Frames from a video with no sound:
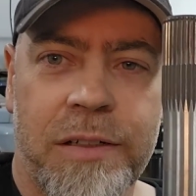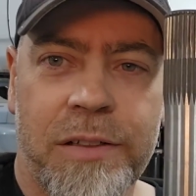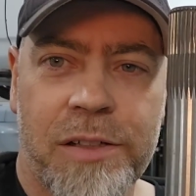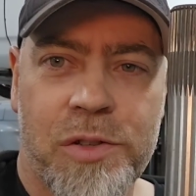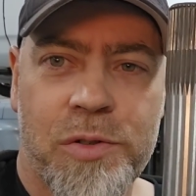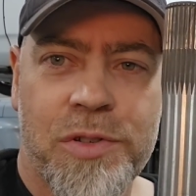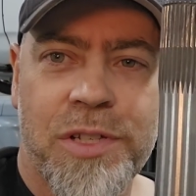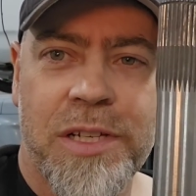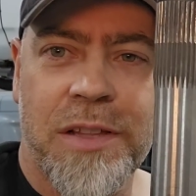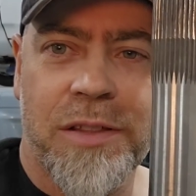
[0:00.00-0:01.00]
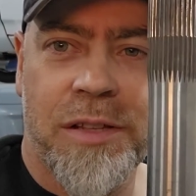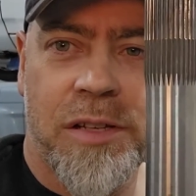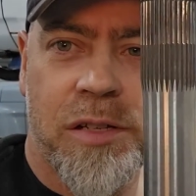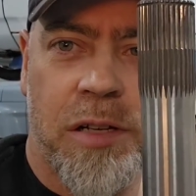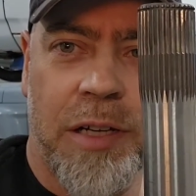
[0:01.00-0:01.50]
can sort of see
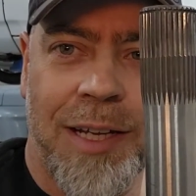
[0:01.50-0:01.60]
this